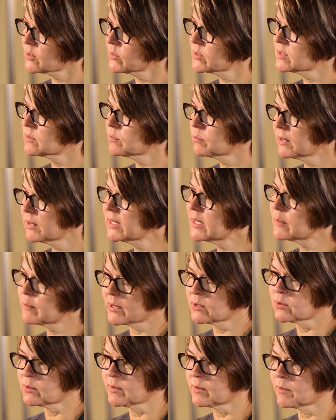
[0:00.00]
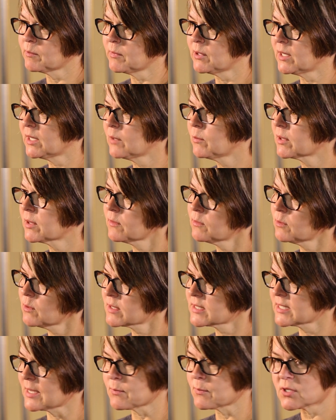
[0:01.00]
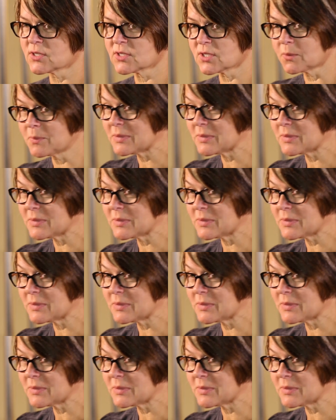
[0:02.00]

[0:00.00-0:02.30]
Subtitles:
So it's really a bedroom community with a few exceptions.